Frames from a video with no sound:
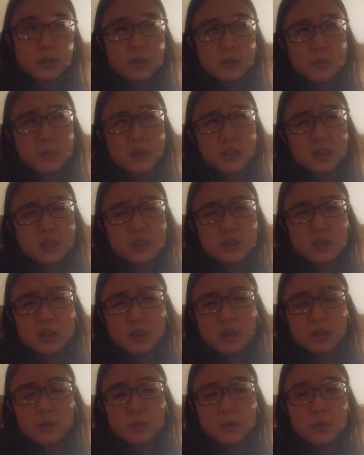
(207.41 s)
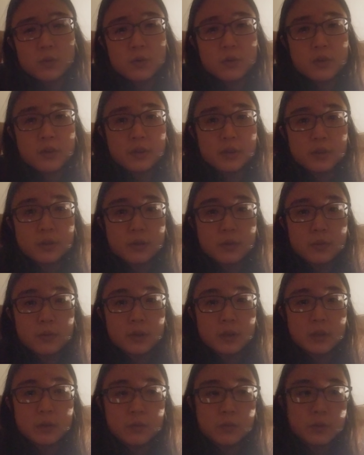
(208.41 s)
because in a war, you know what
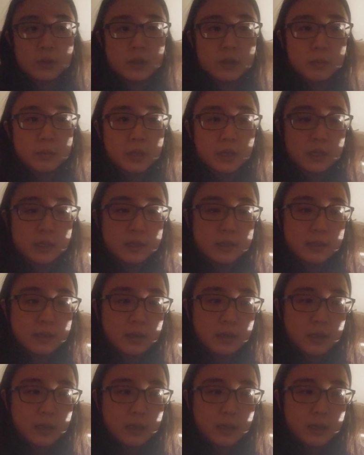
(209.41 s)
it really means